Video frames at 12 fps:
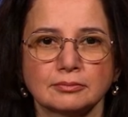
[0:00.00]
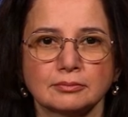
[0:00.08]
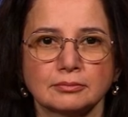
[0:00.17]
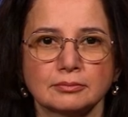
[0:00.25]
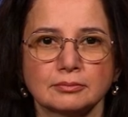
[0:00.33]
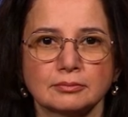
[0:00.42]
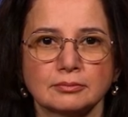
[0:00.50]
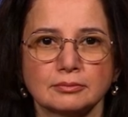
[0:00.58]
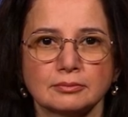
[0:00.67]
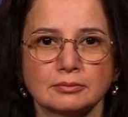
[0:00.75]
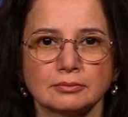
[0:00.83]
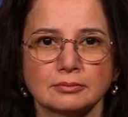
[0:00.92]
inherited
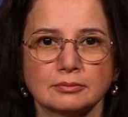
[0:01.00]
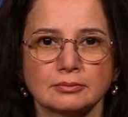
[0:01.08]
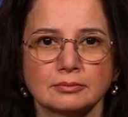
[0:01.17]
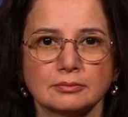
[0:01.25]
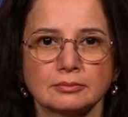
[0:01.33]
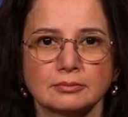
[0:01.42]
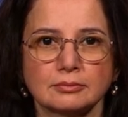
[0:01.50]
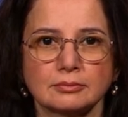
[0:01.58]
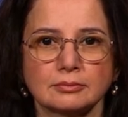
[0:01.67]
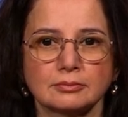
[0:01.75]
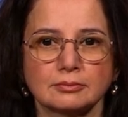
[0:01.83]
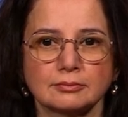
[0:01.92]
disease. Tell us more
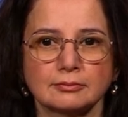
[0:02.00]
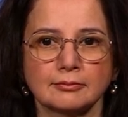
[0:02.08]
about it.